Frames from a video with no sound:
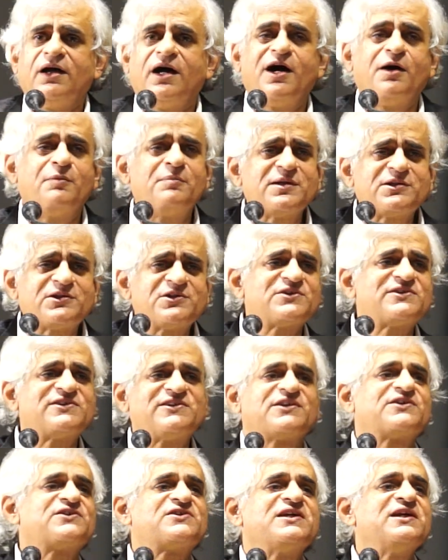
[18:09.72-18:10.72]
How much
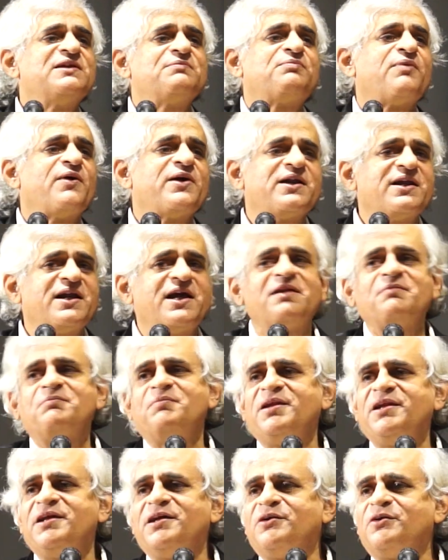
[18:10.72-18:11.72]
is
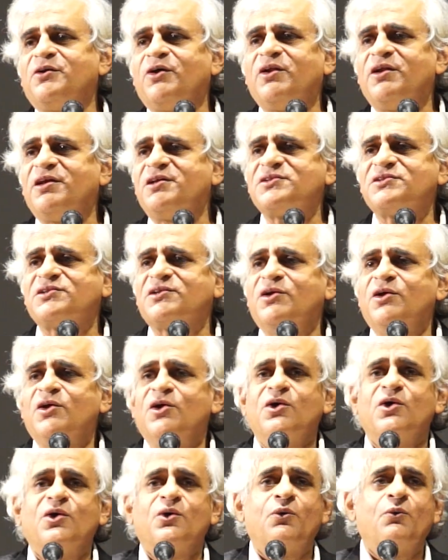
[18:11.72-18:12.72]
$16.9 billion?
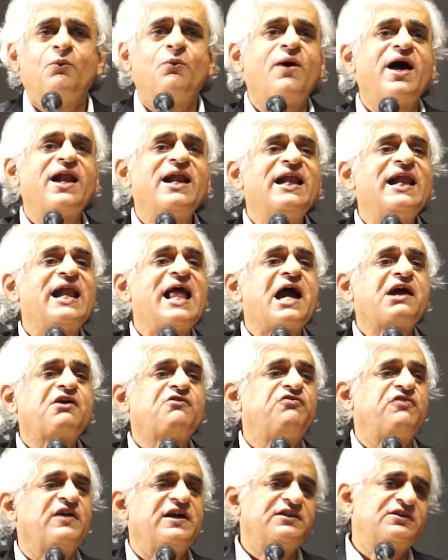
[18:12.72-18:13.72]

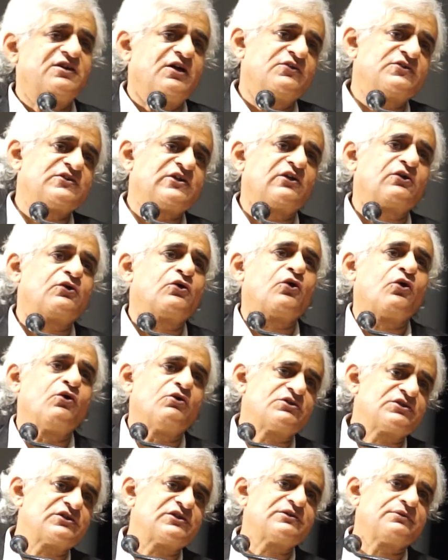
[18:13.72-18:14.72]
1,05,000
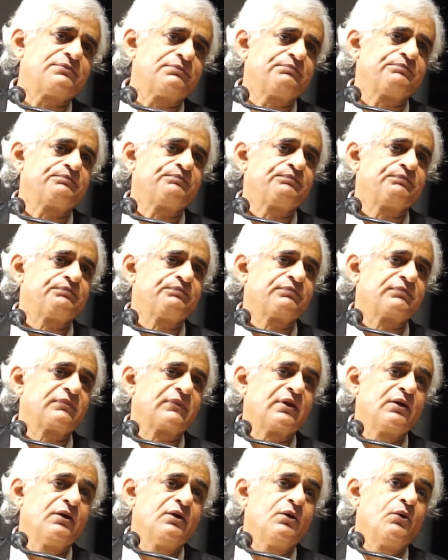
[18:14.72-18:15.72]
crores.
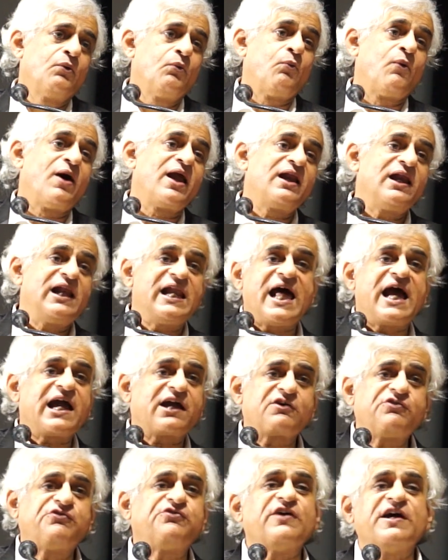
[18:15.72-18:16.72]

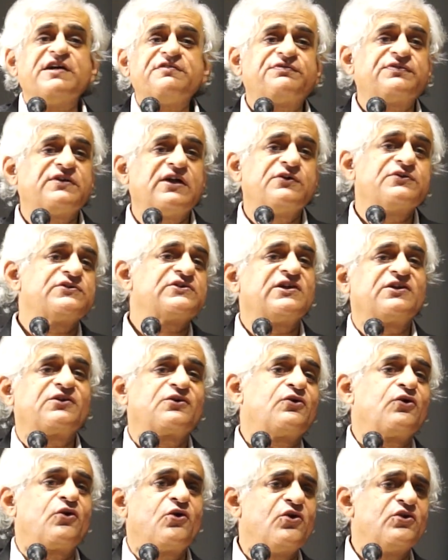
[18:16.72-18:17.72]

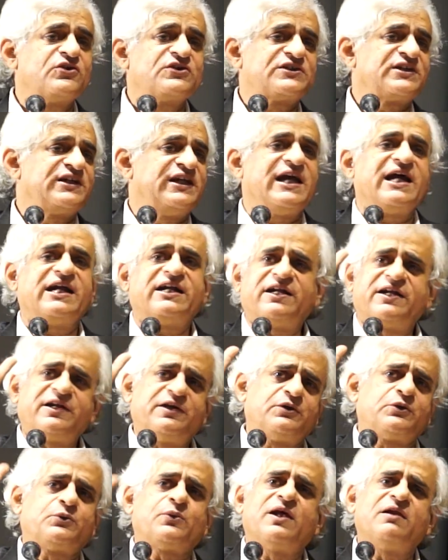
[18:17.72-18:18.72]
1,05,000 crores he added
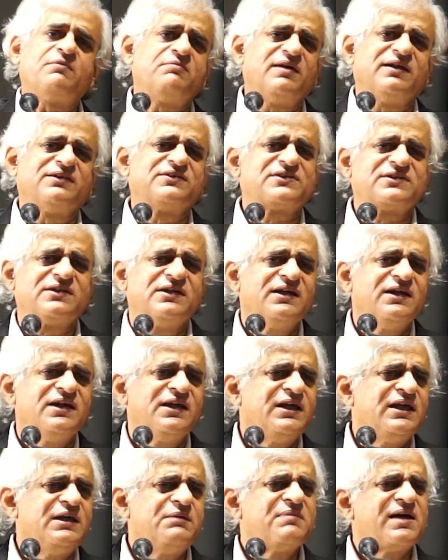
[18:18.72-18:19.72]
in 12 months.
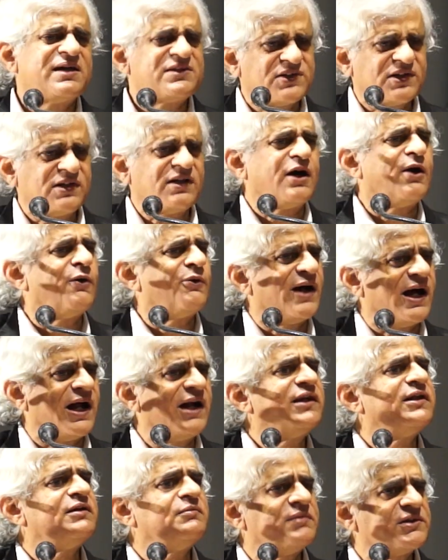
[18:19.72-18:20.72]
Imagine how
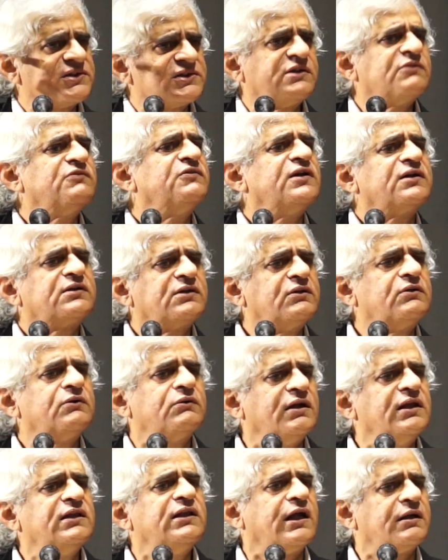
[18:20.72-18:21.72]
hard he must have worked
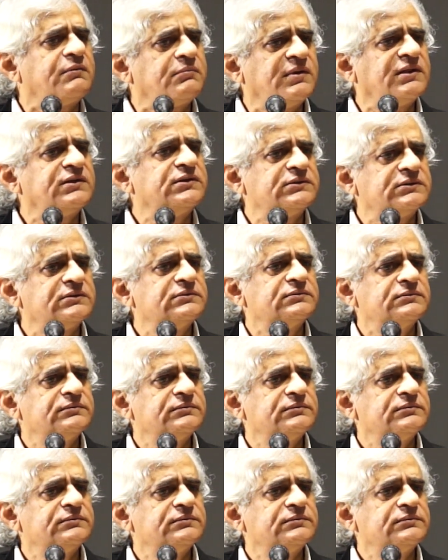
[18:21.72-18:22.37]
to earn that much.